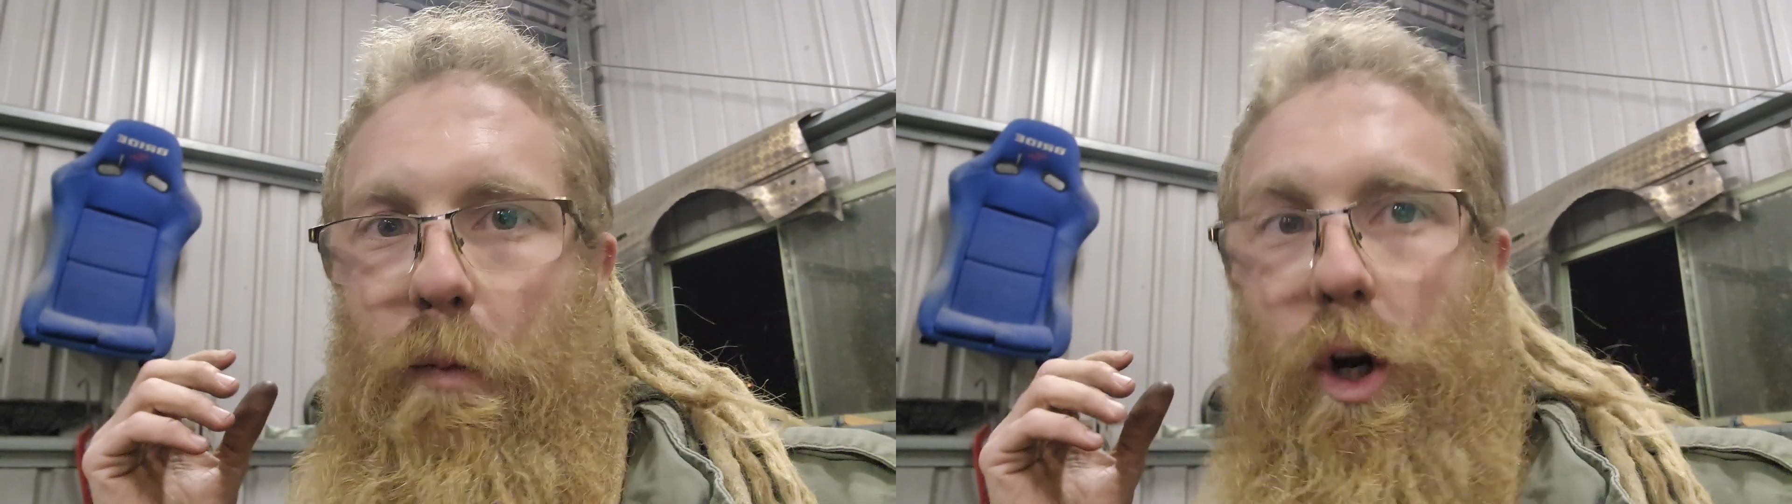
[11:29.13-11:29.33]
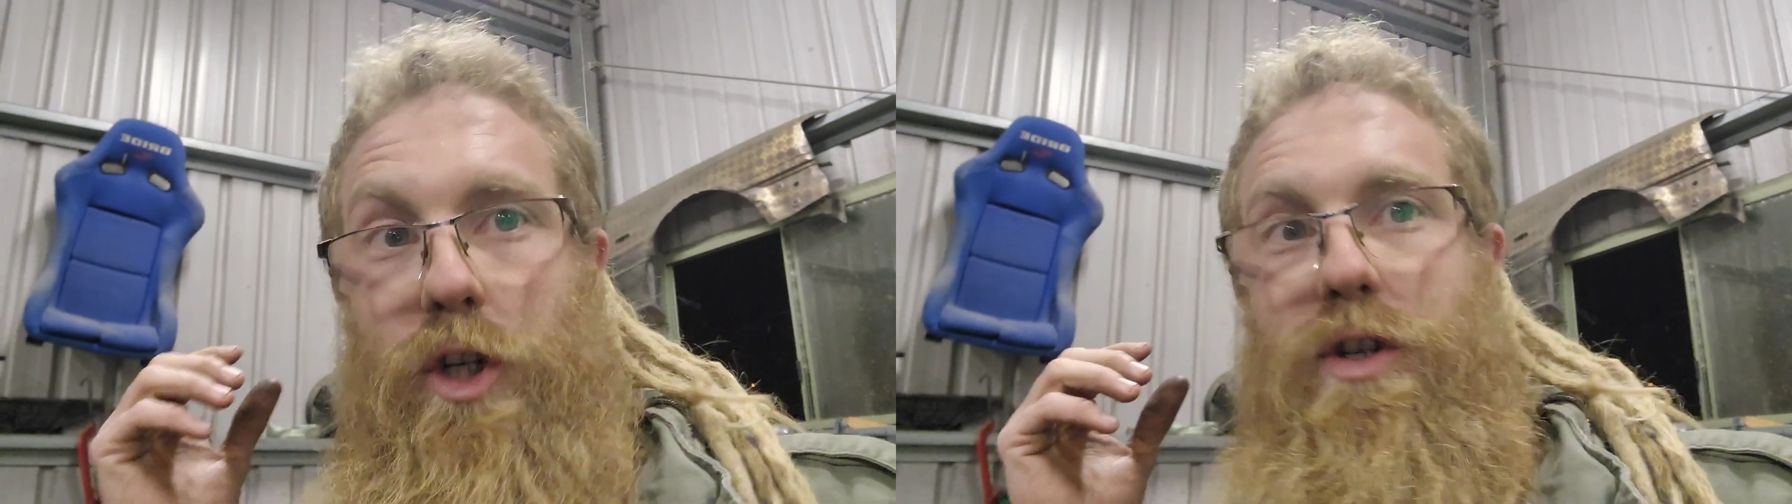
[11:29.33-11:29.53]

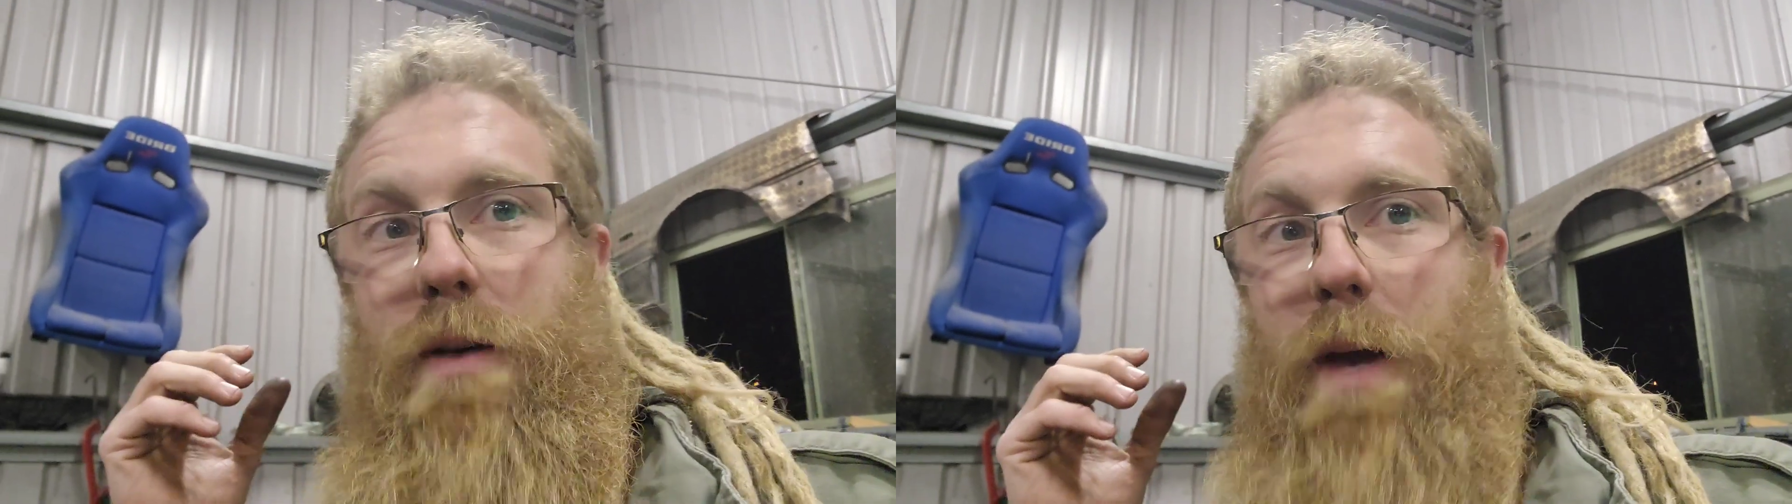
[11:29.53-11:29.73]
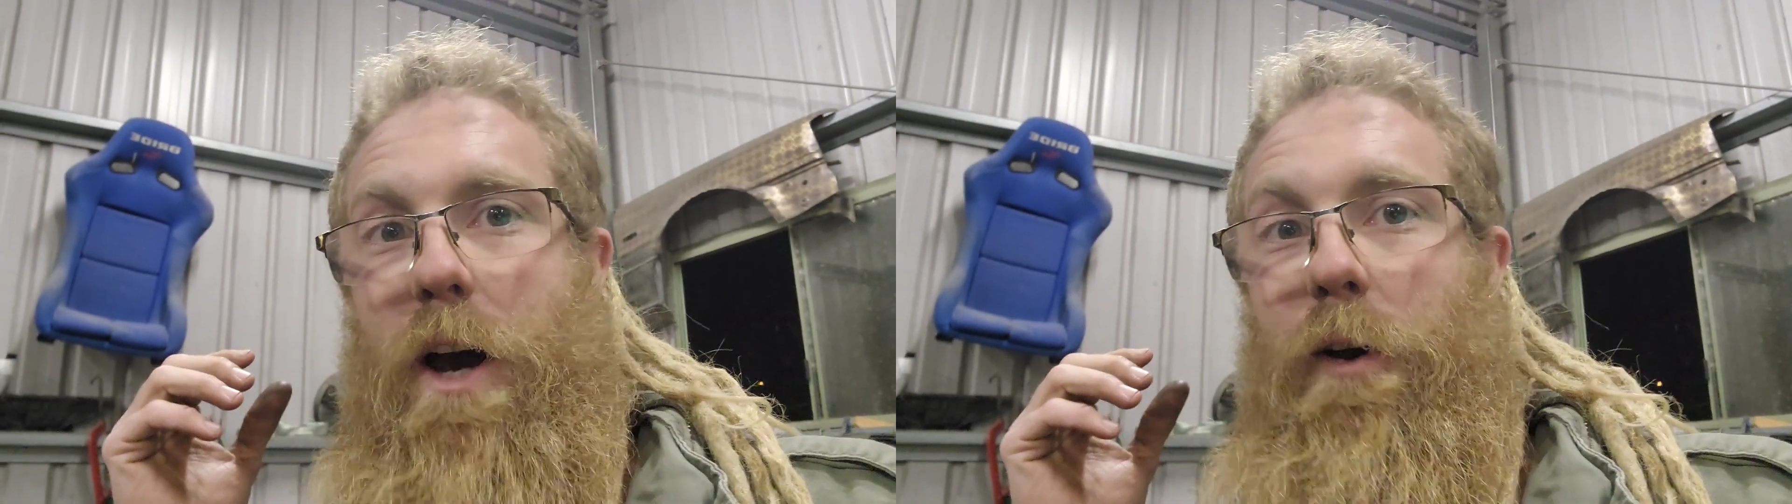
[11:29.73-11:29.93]
watching
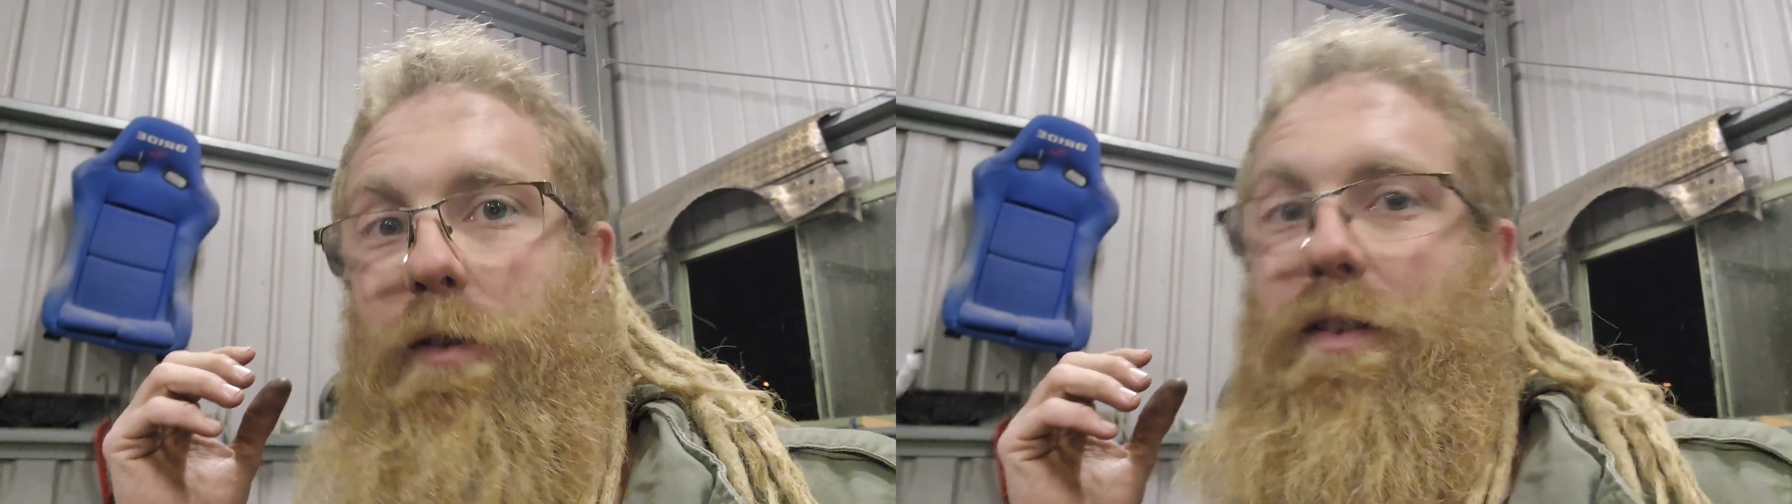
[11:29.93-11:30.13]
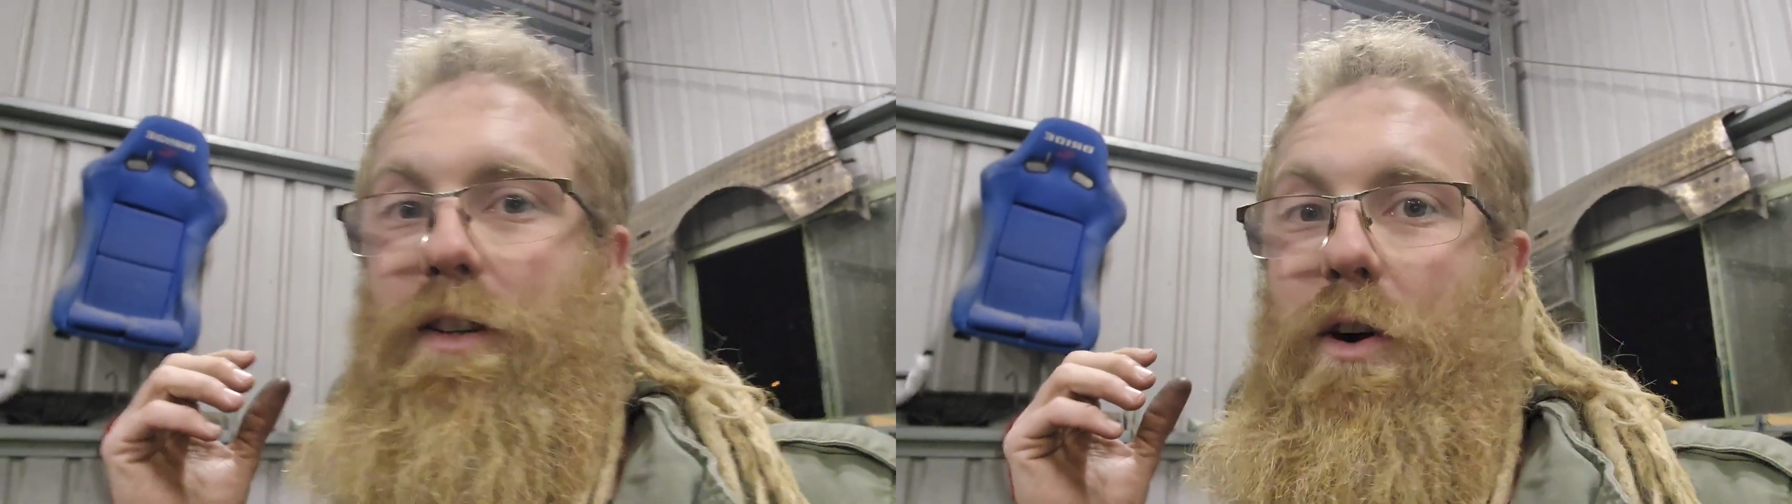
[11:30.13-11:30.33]
Jimmy
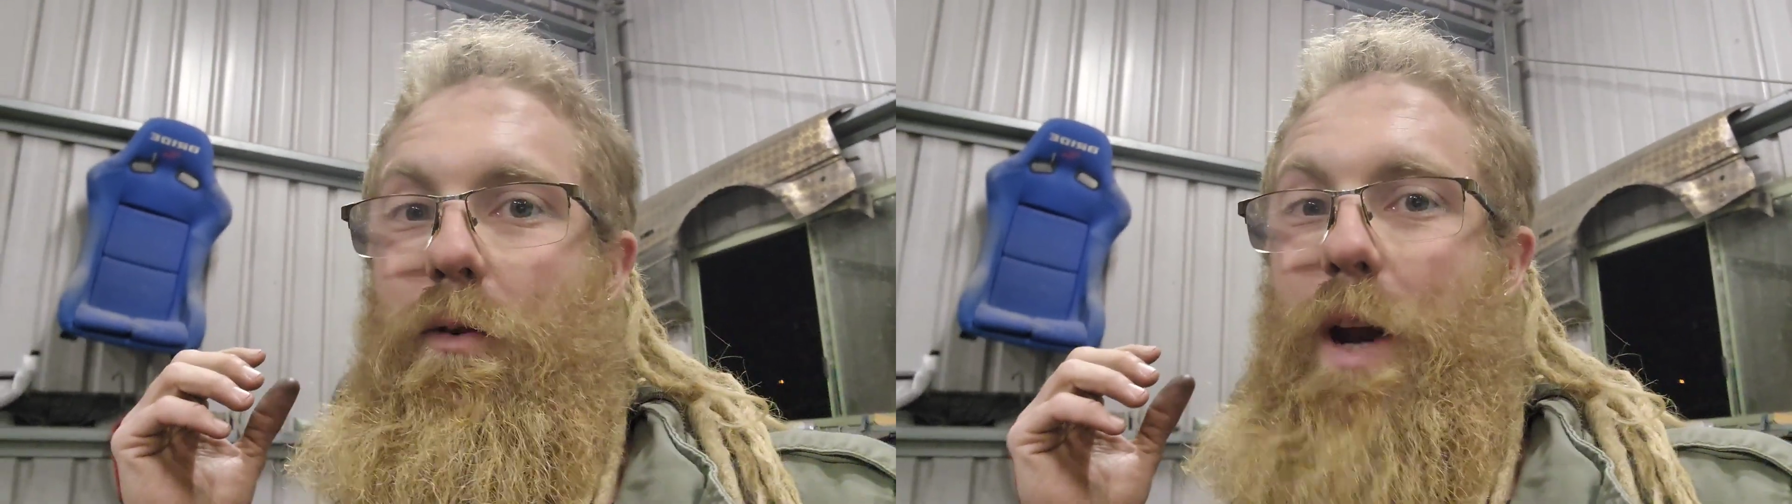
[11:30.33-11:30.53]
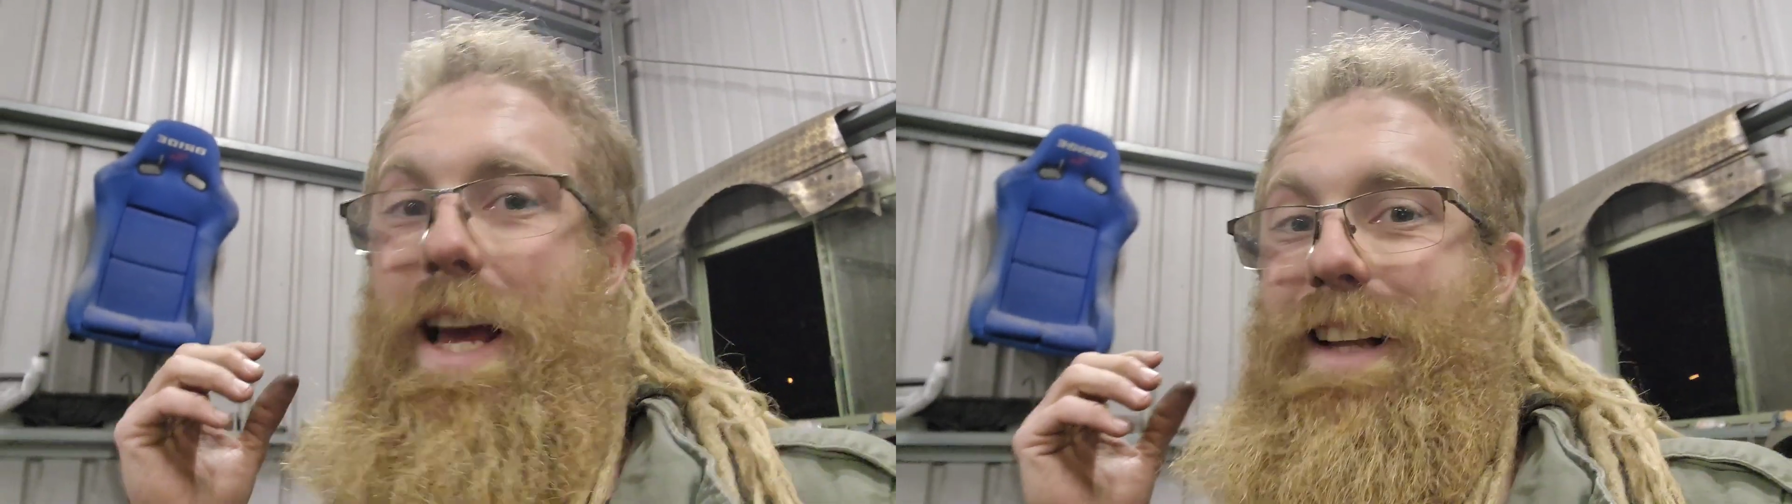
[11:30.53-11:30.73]
Oaks and not
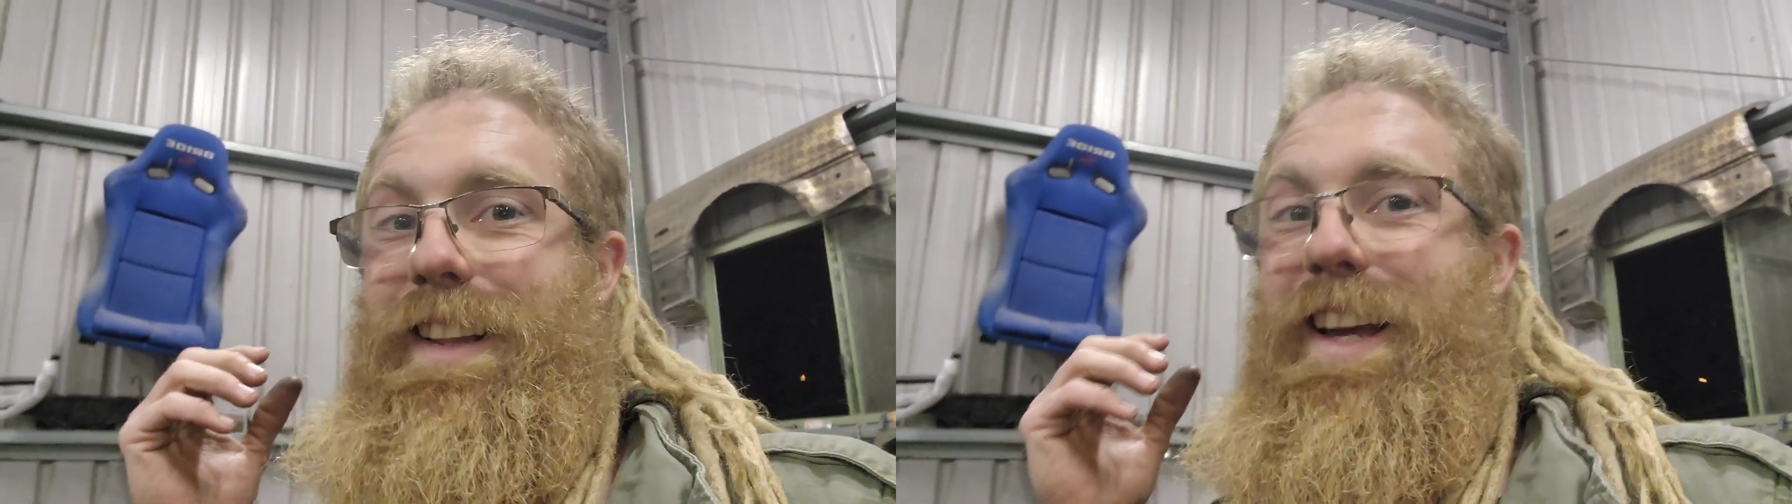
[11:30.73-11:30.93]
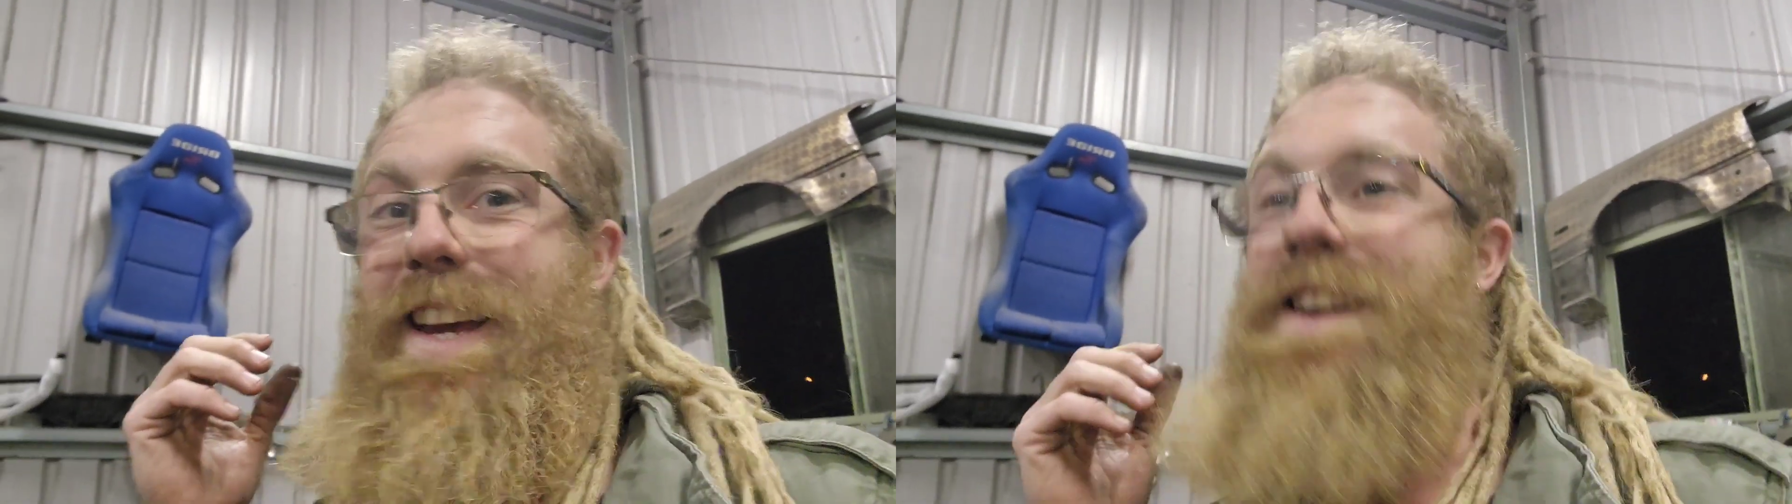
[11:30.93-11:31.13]

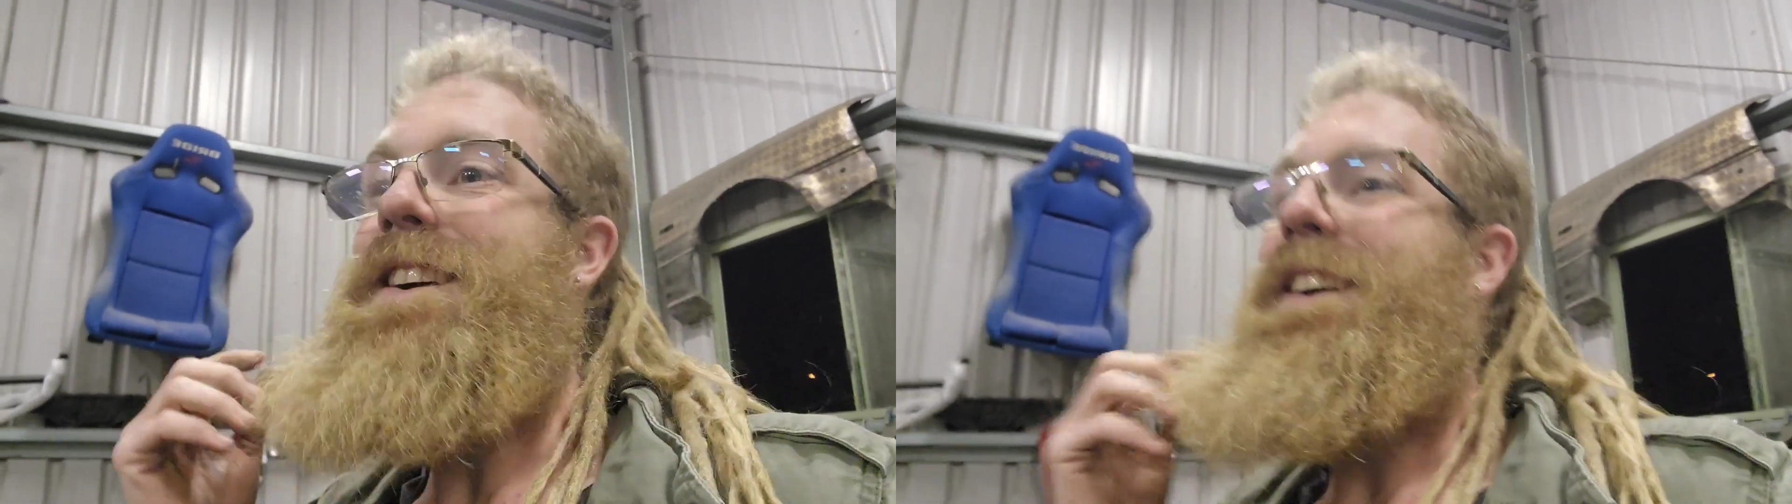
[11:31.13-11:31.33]
really